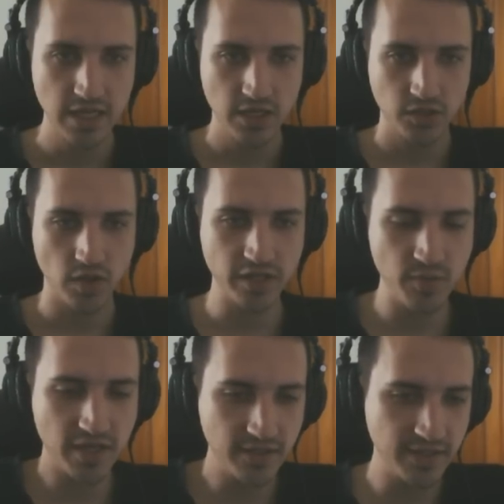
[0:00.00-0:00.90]
So as we
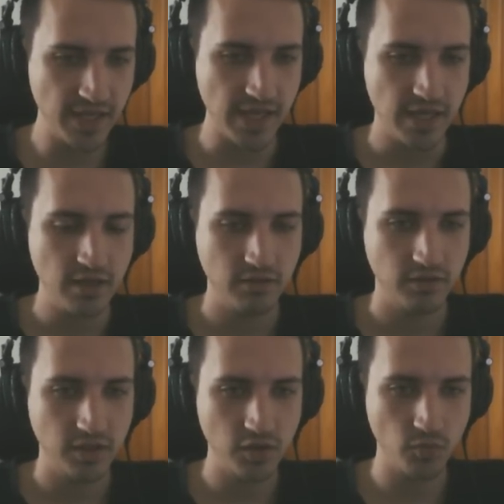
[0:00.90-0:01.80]
can see
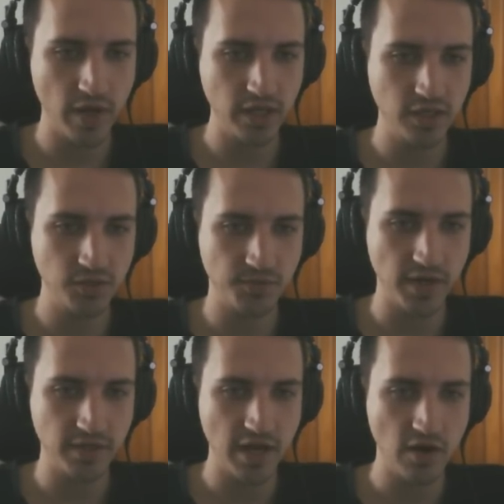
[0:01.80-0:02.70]
in the rankings
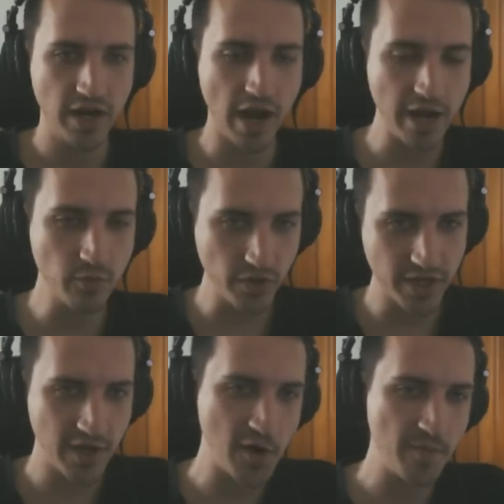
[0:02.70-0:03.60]
right now, and I really
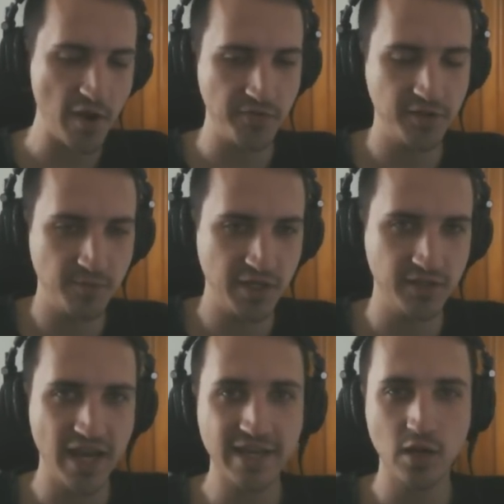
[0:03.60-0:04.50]
care about this because
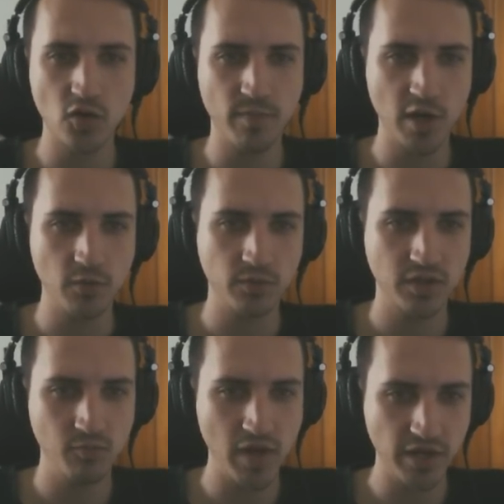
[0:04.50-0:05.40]
I care about
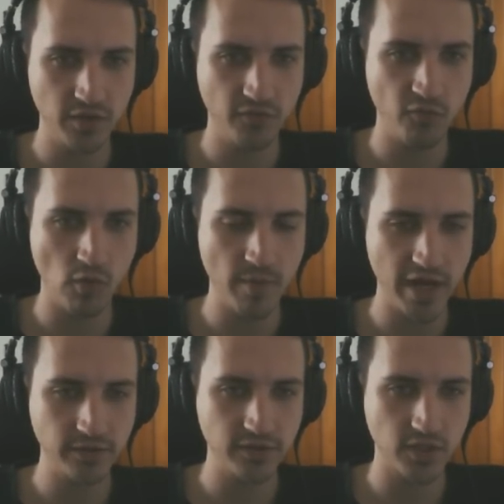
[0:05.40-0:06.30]
competitive
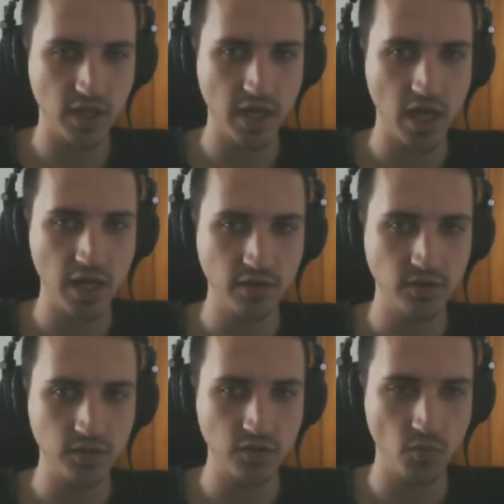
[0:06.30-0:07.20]
formats
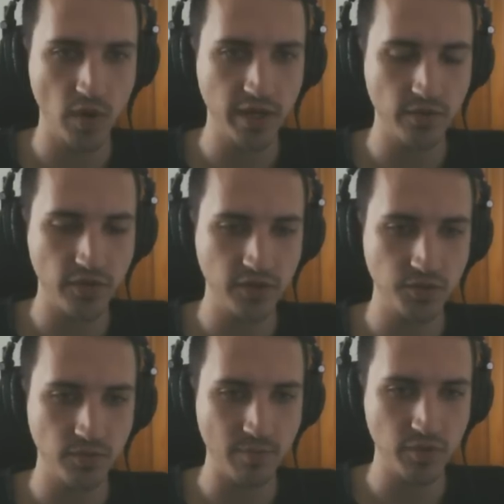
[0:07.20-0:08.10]
and the way that things are
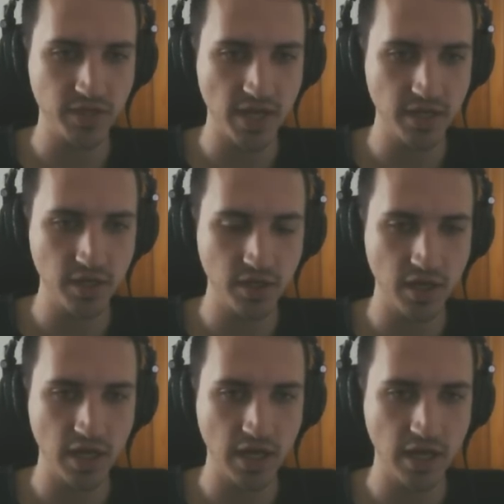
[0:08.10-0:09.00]
represented
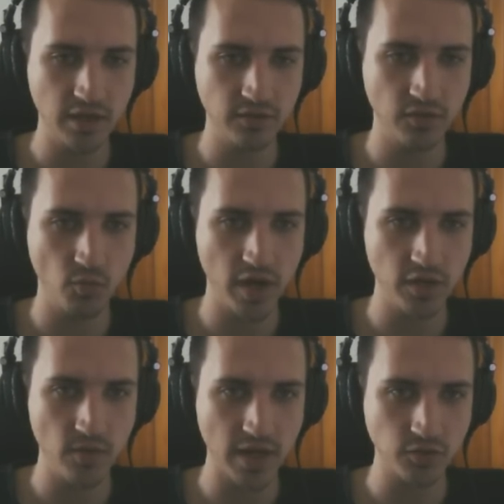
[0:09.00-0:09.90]
and the way
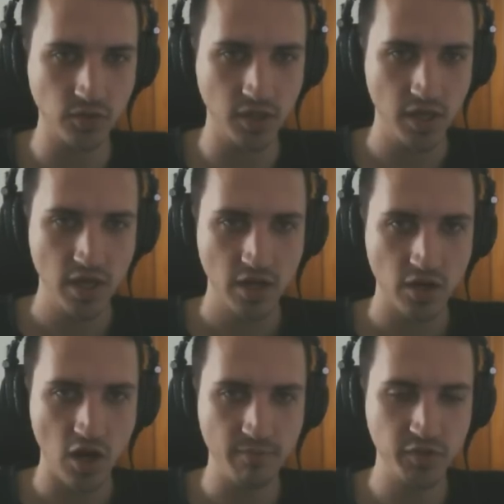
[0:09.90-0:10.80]
you actually
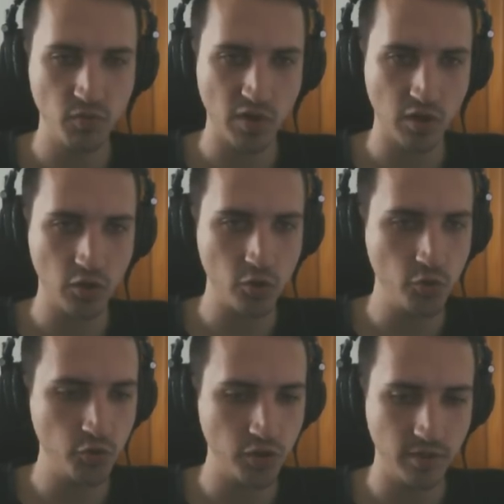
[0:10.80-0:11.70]
come to a
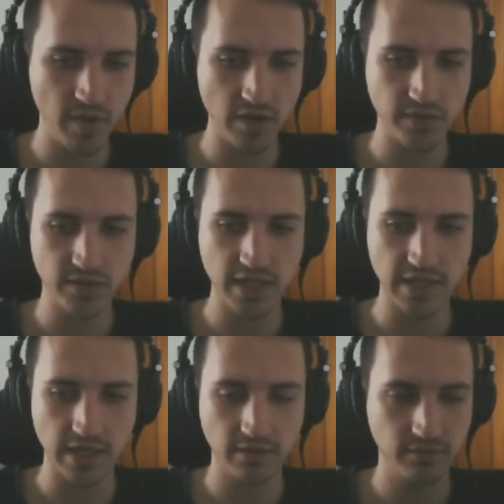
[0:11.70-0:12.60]
conclusion about
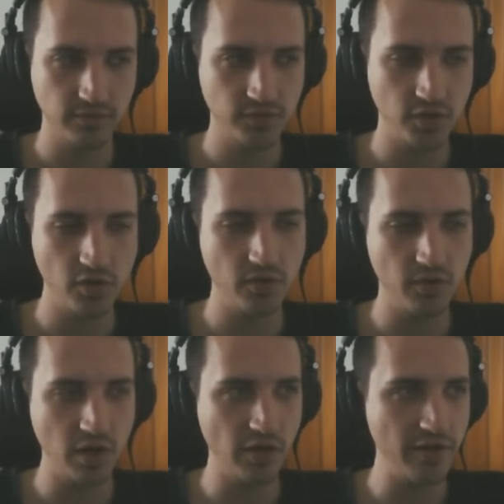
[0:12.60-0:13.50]
seeding. So
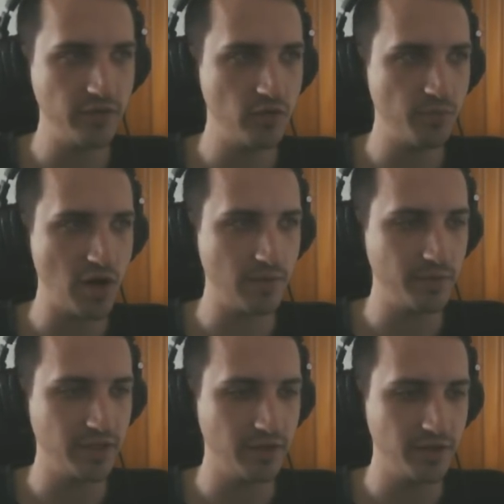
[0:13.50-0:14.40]
a lot of you are probably
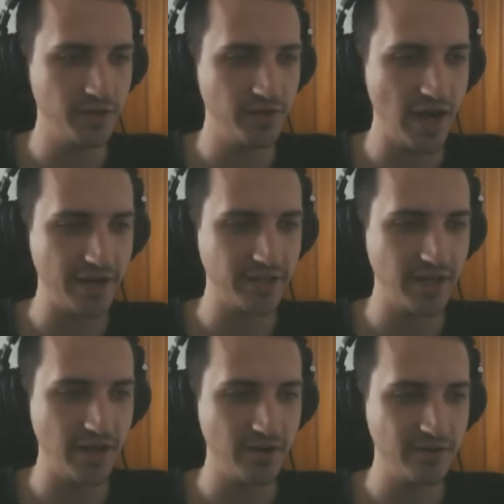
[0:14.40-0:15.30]
going to not
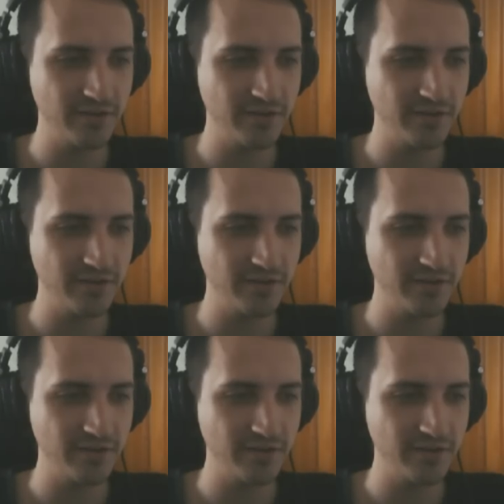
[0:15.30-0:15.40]
care